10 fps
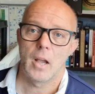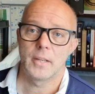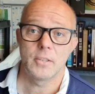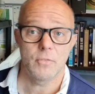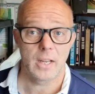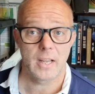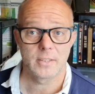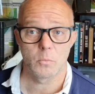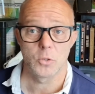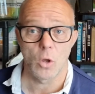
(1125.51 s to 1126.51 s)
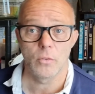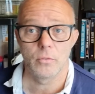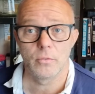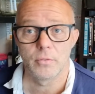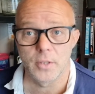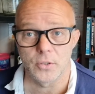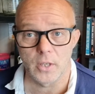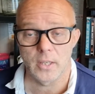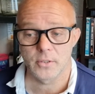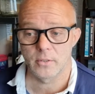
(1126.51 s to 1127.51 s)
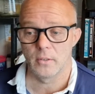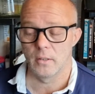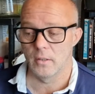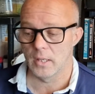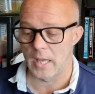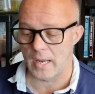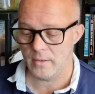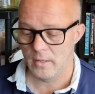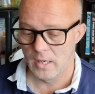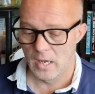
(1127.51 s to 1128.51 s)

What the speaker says: I didn't realise it was on this year again.